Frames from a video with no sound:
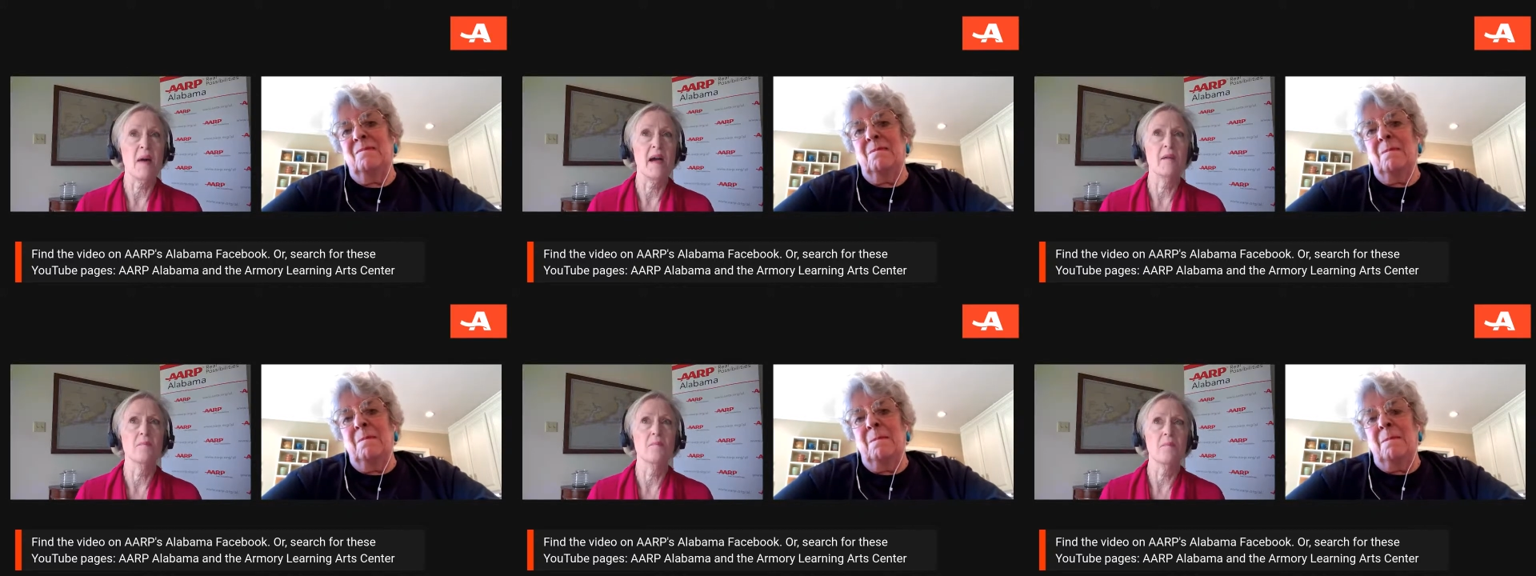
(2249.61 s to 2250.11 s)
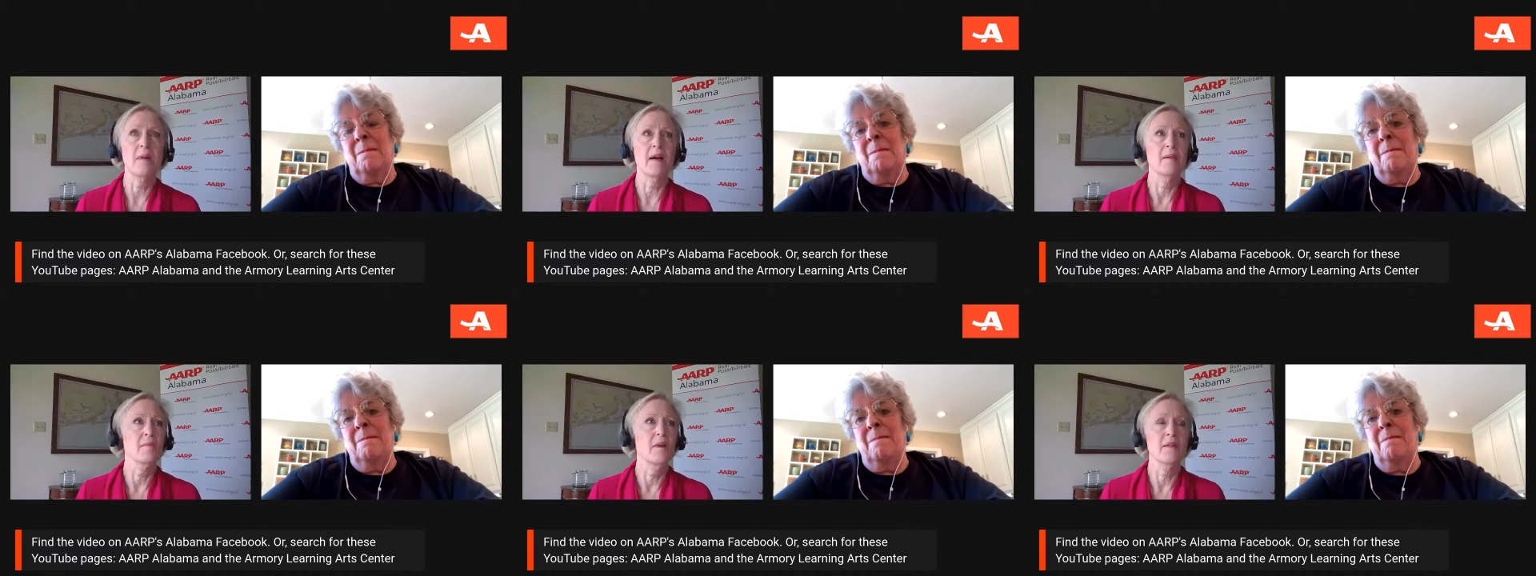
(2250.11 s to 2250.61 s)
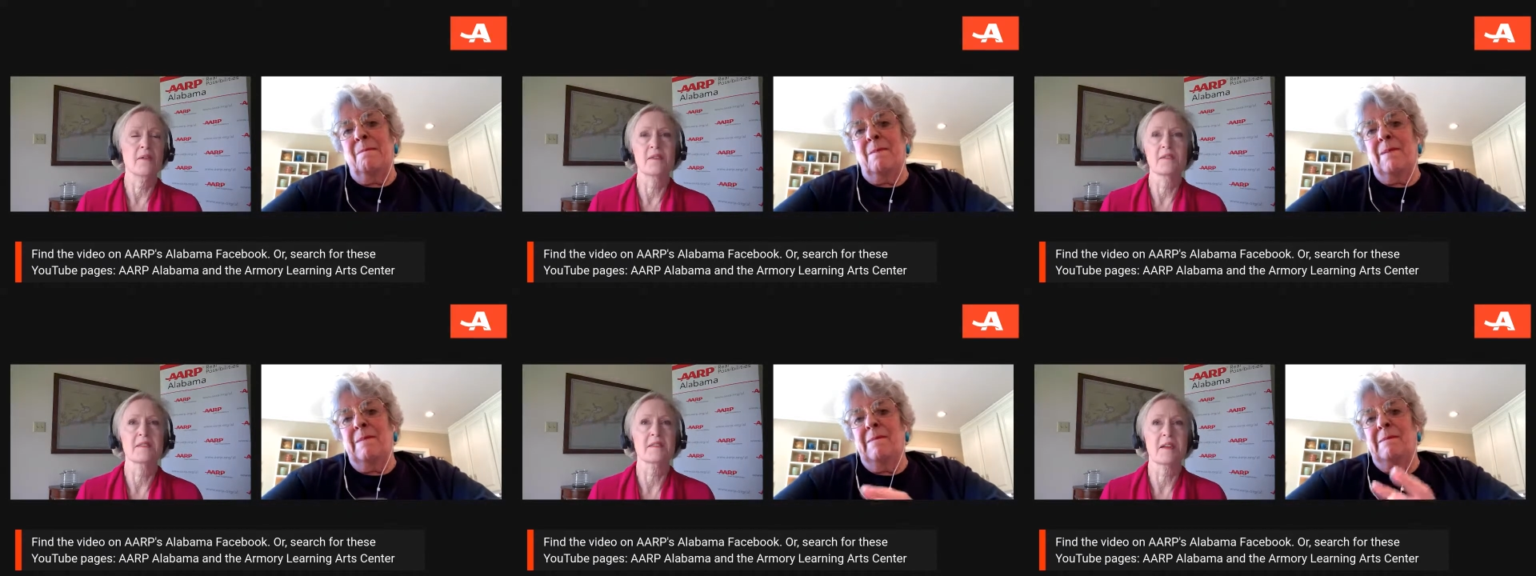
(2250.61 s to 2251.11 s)
Speaker 1: My my
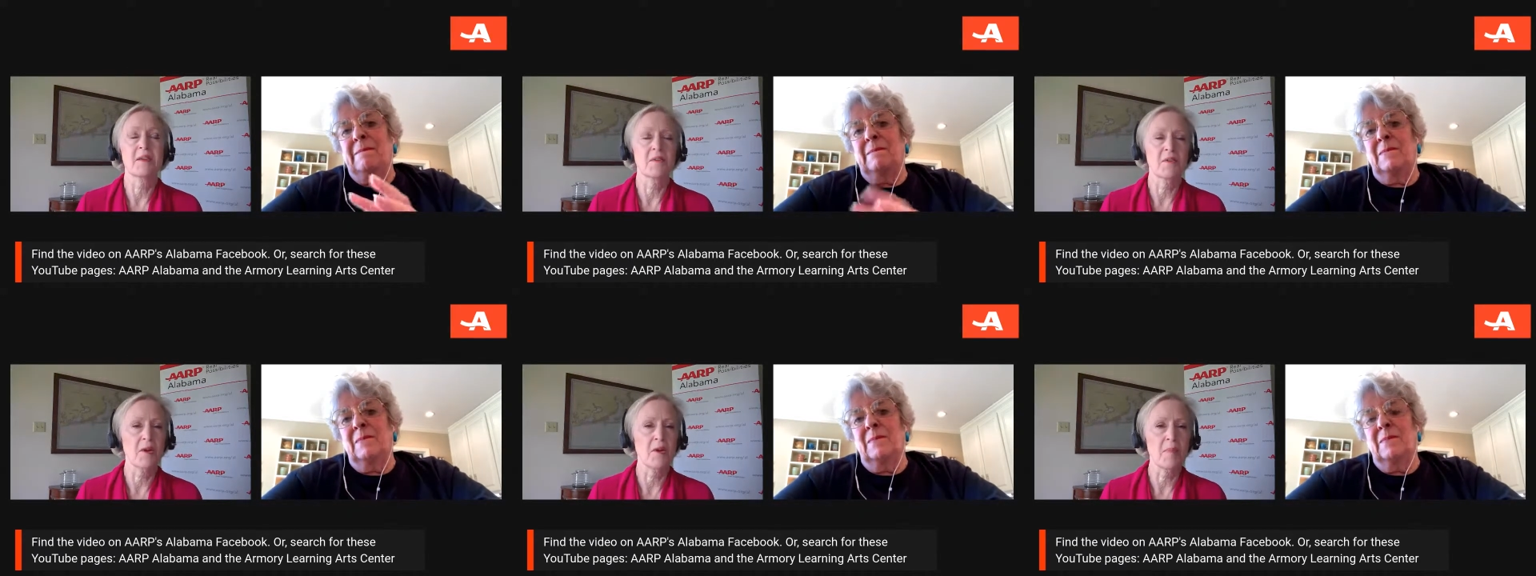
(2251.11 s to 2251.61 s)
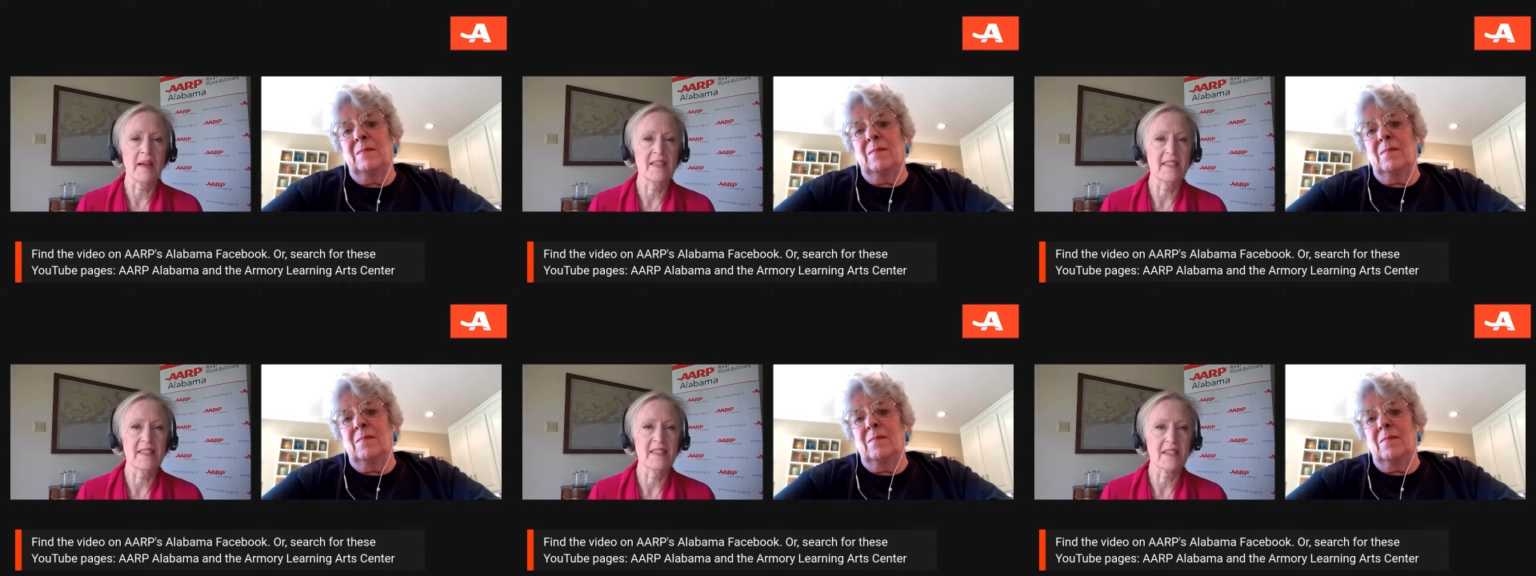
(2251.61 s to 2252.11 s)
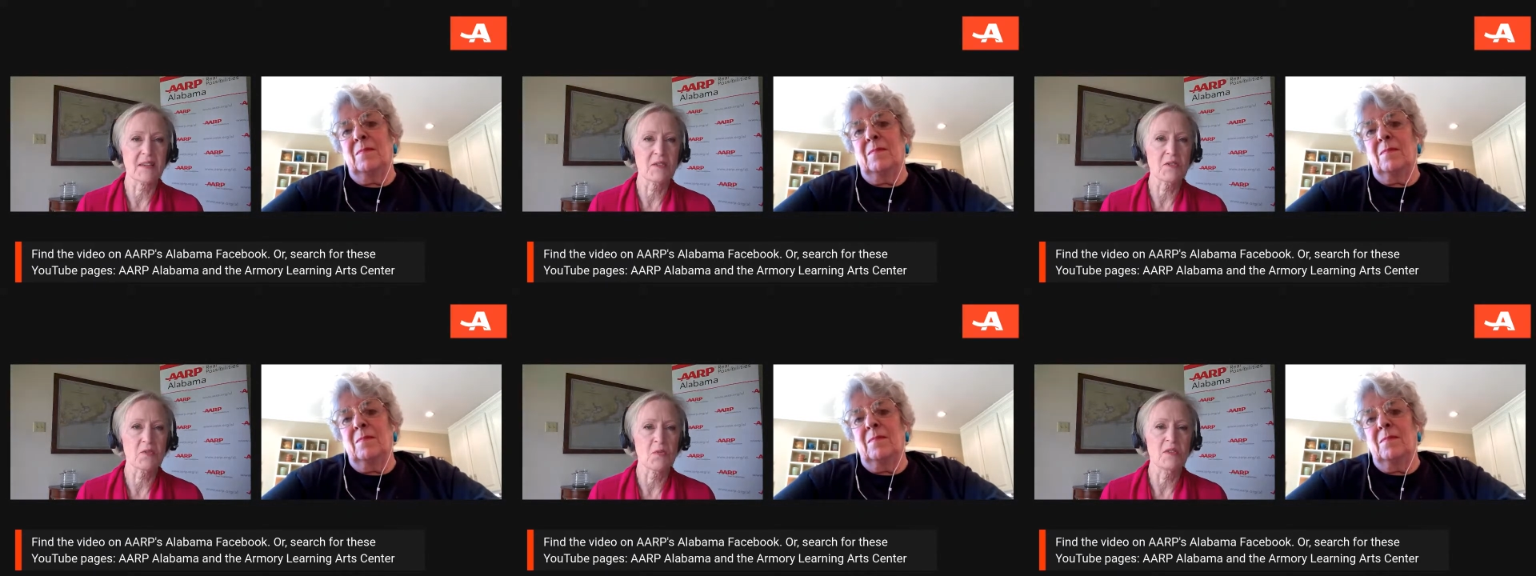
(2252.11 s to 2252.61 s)
mother discovered her painting
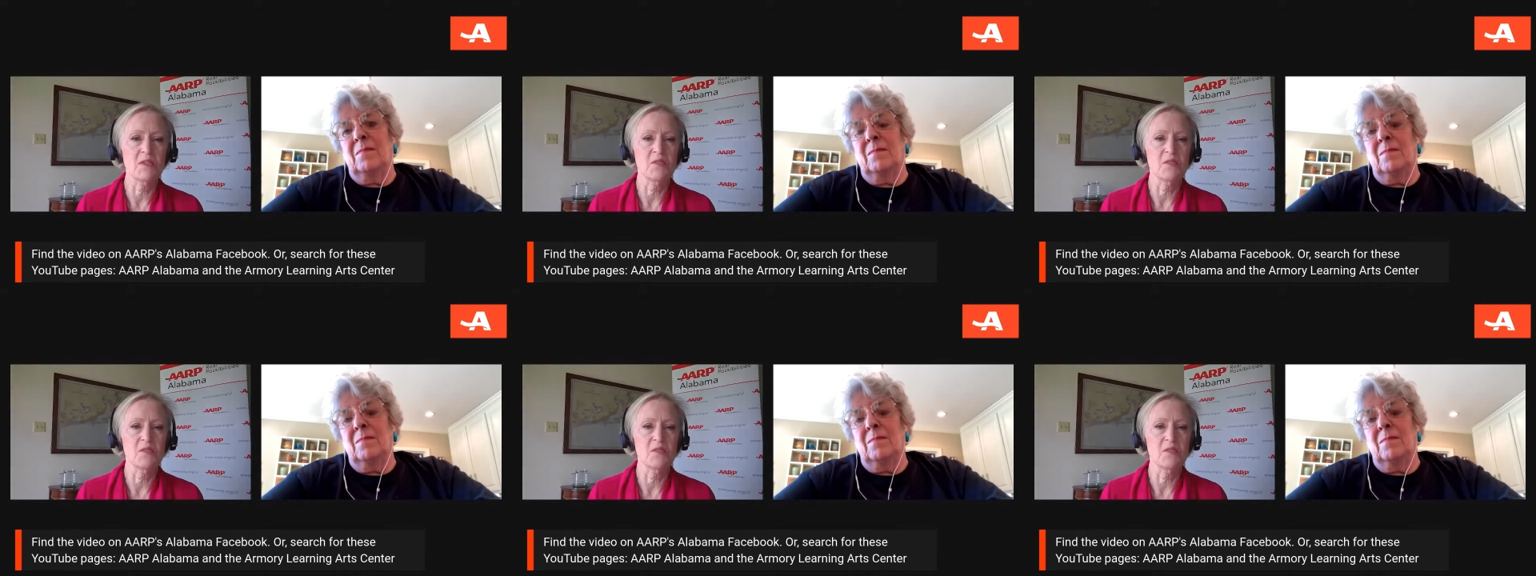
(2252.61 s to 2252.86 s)
skills when